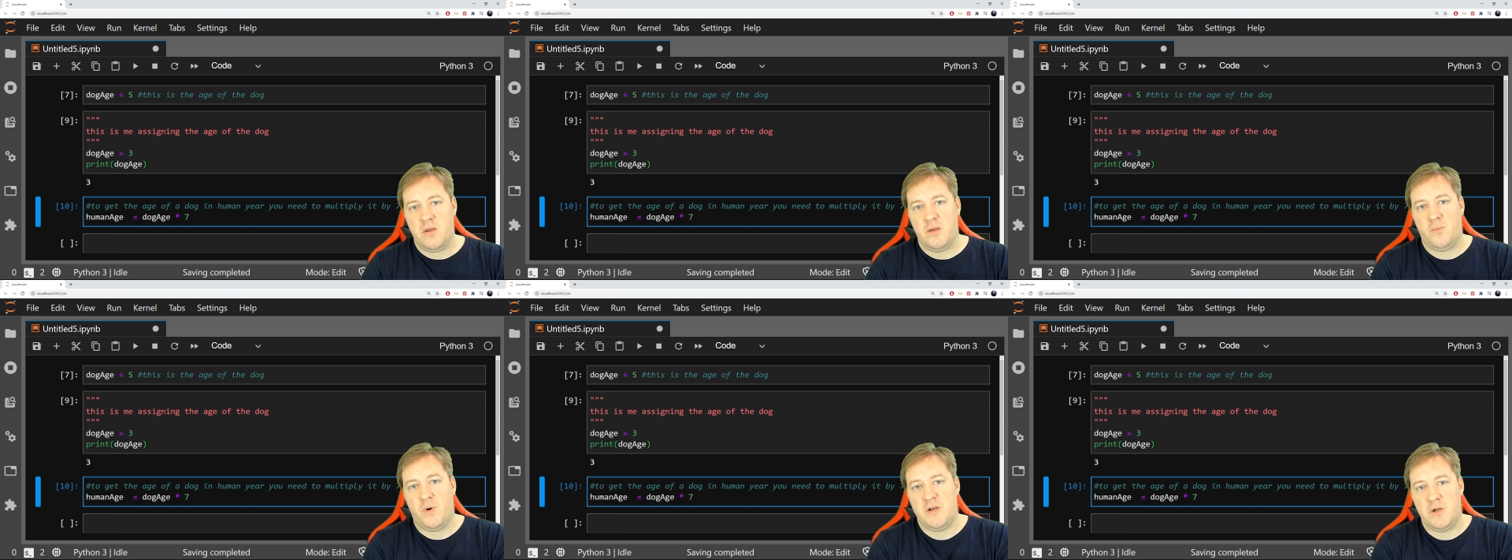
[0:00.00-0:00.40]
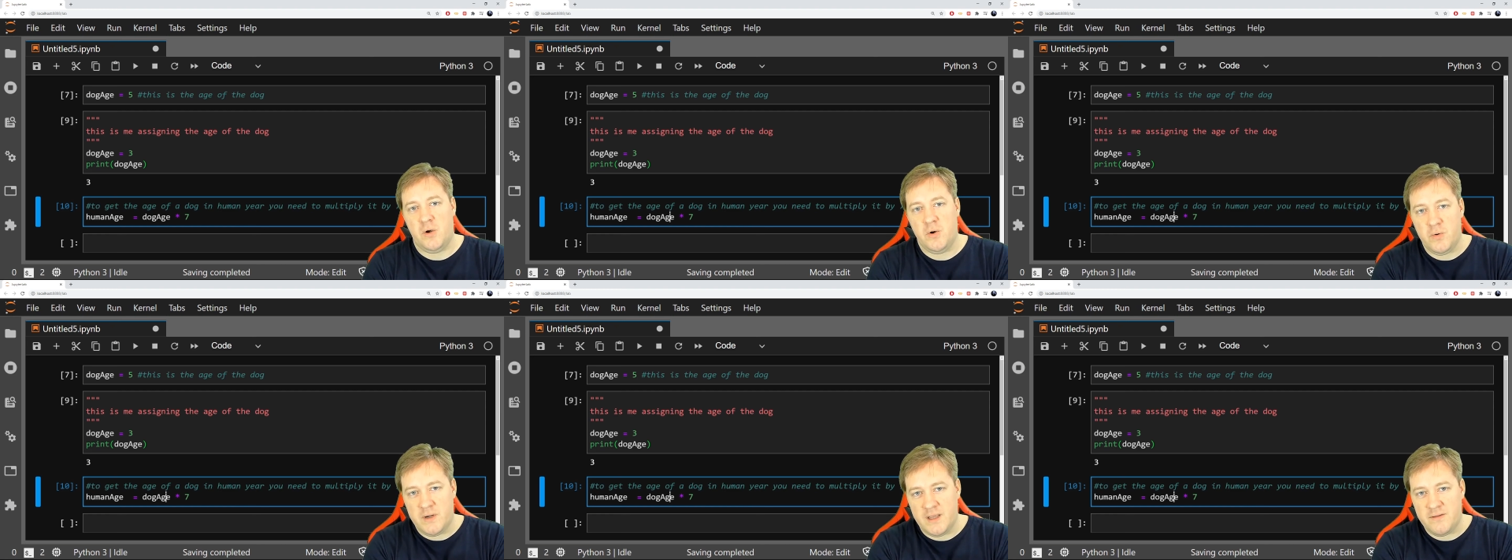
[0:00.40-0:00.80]
when you
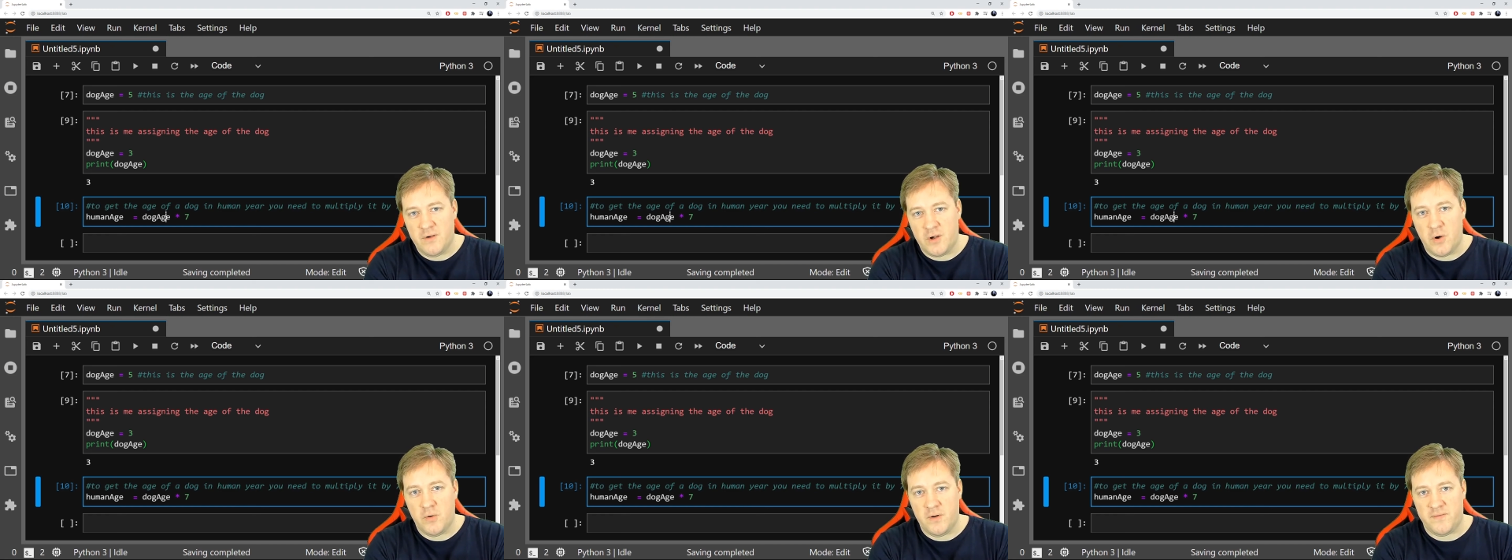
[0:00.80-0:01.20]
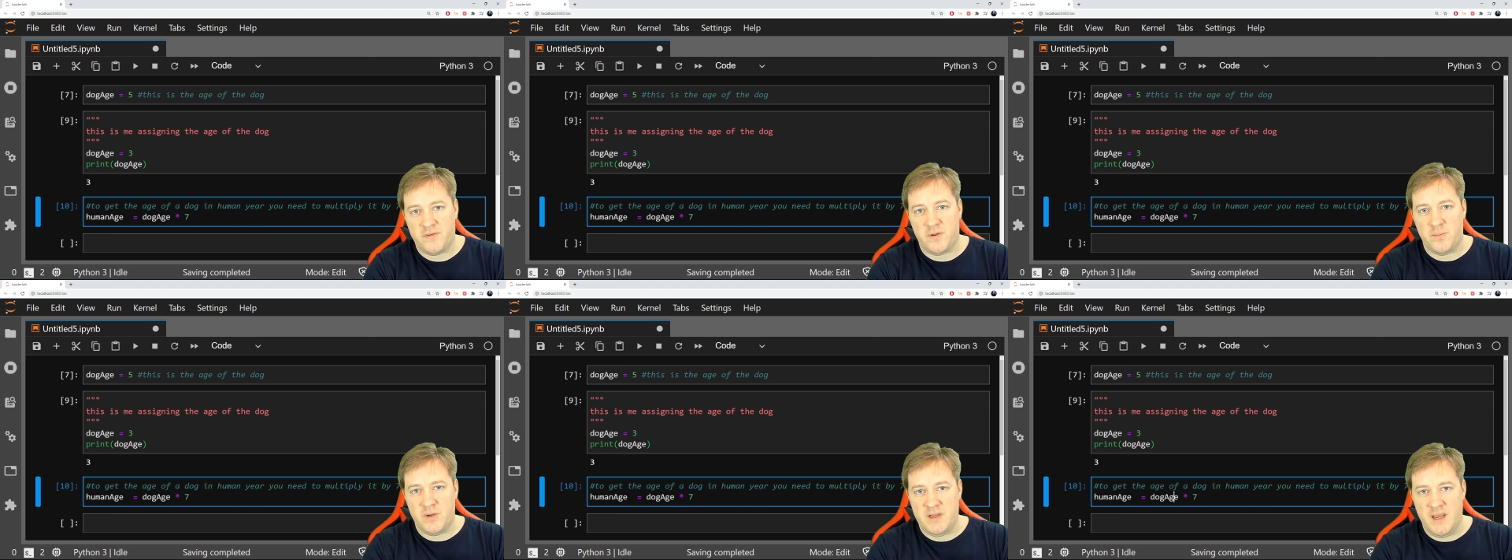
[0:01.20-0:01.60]
look at the code of
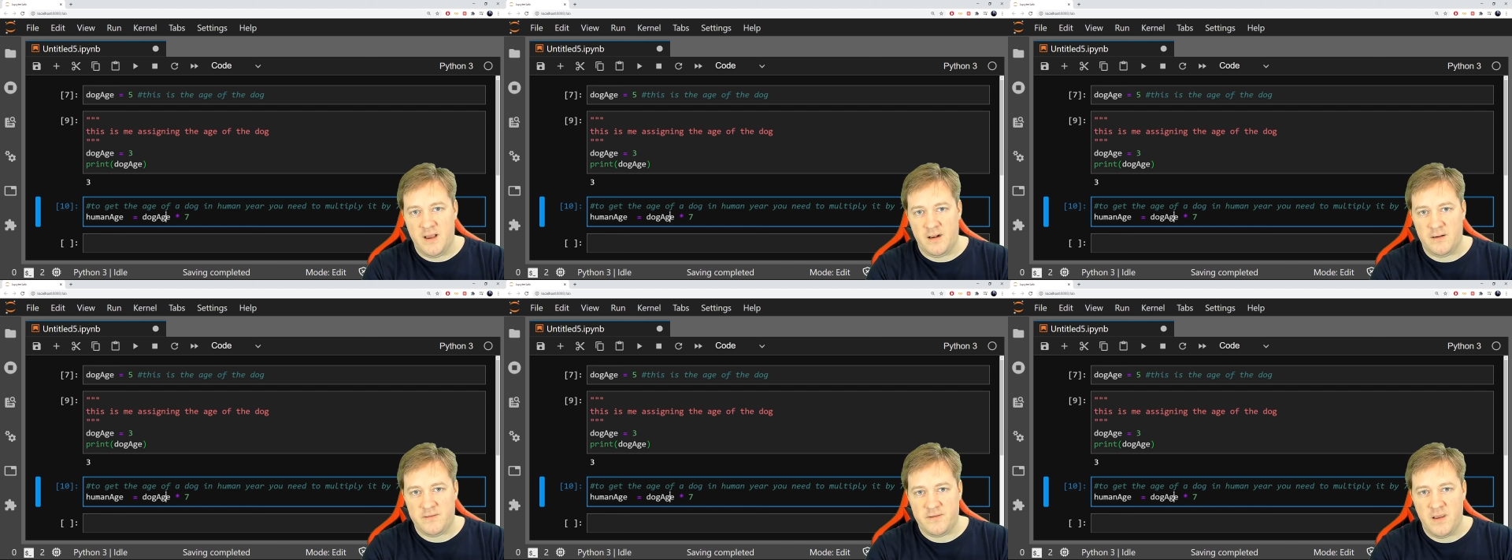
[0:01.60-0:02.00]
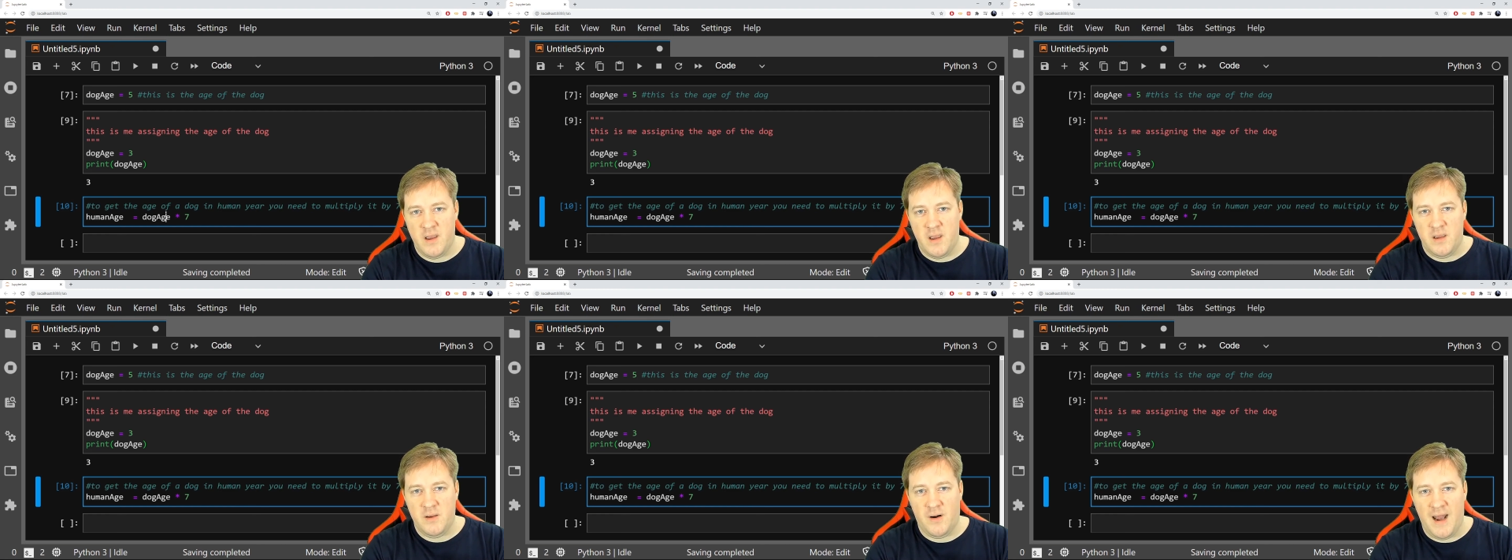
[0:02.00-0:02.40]
somebody else,
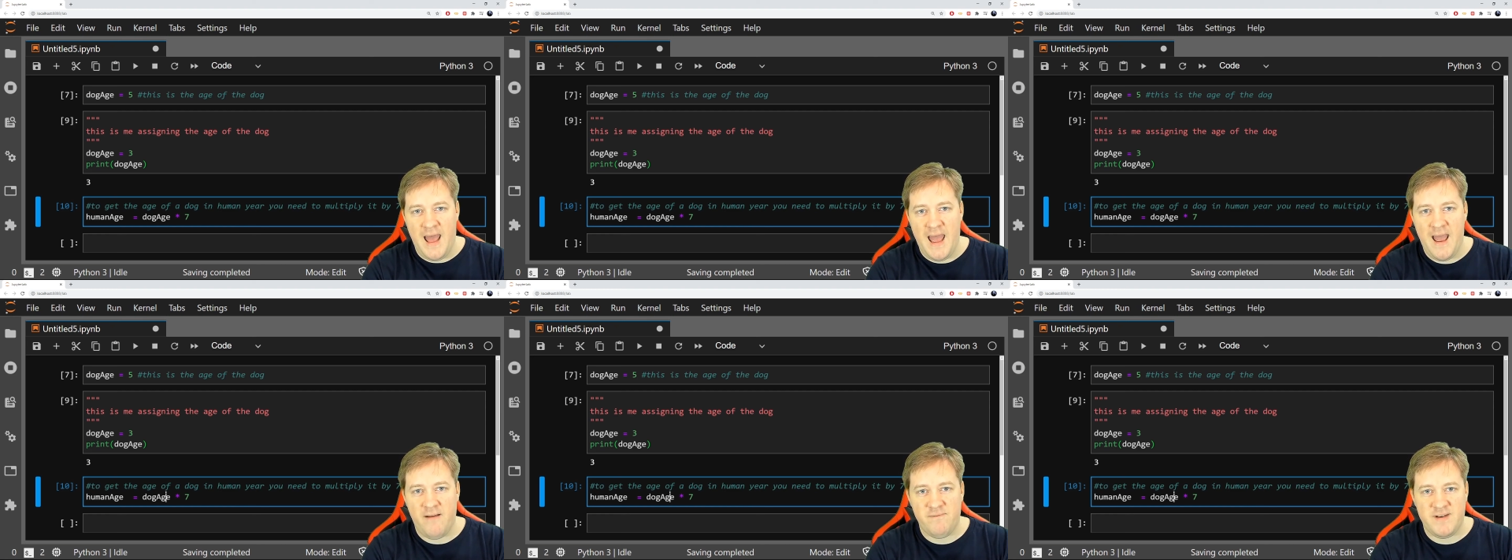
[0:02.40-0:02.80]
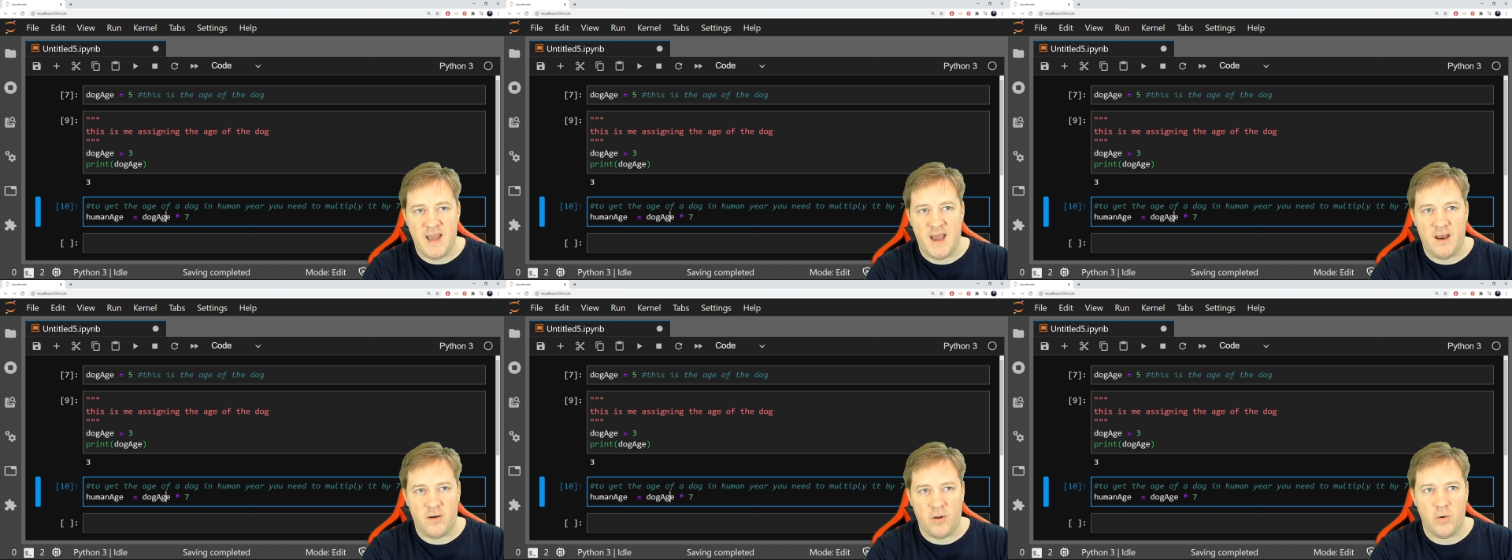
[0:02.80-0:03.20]
you'll have
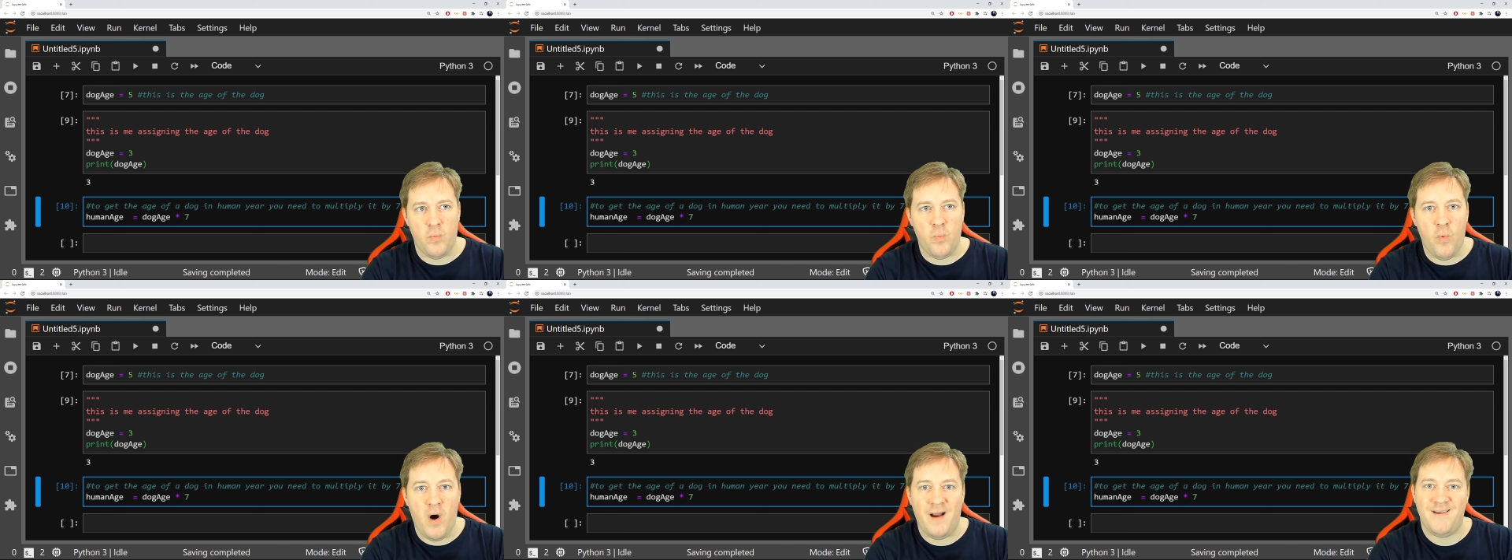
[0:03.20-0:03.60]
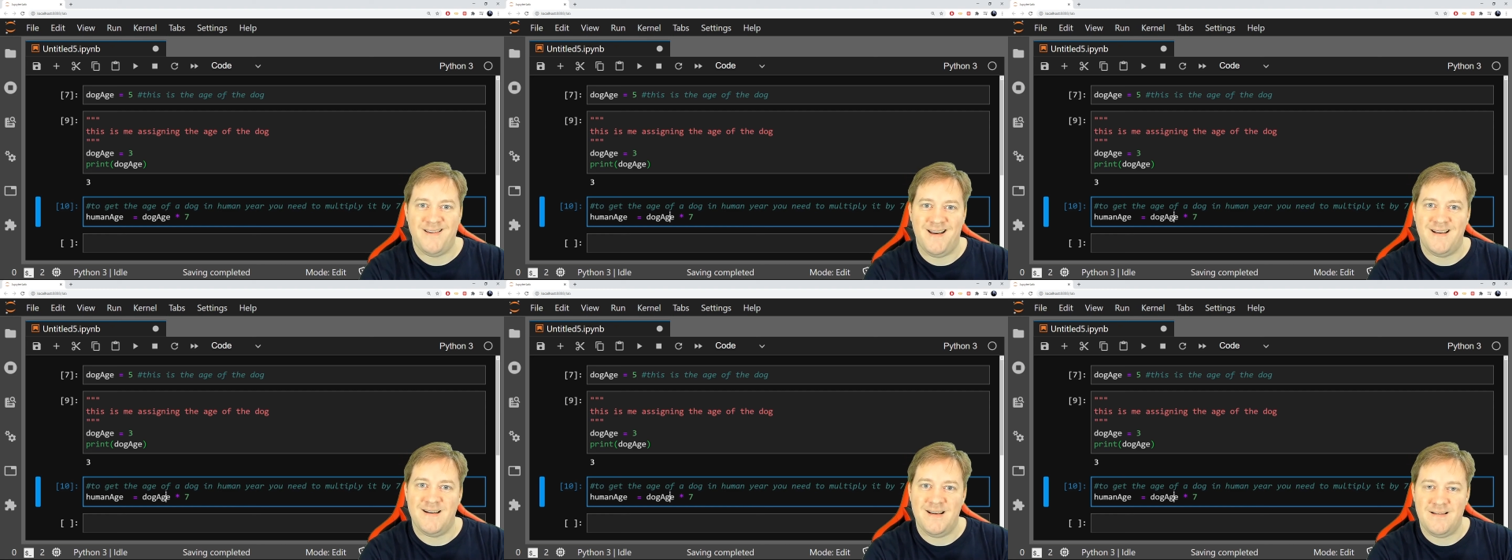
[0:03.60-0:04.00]
doubt on why
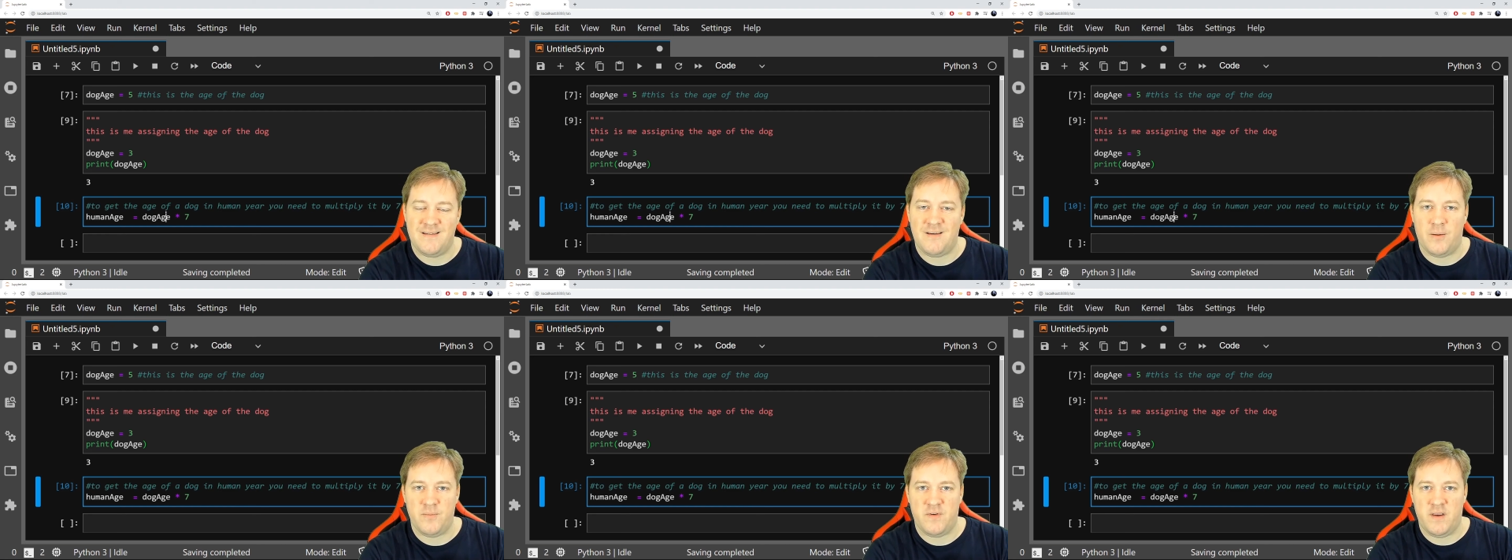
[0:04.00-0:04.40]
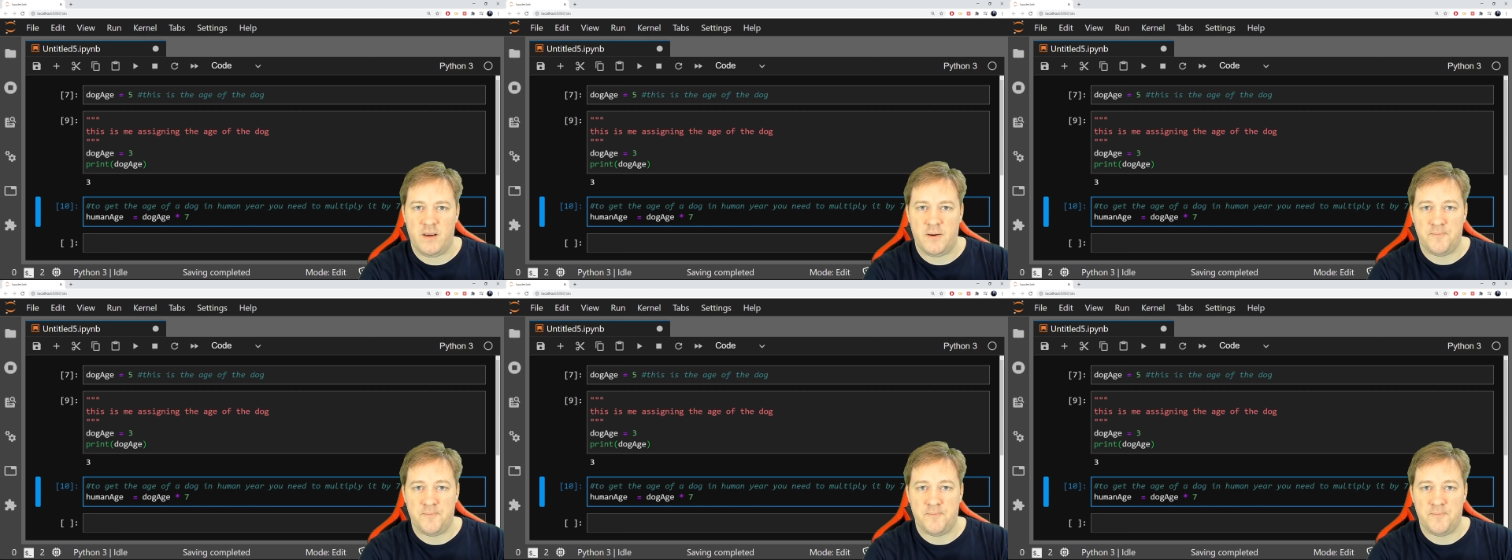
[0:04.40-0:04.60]
they did something.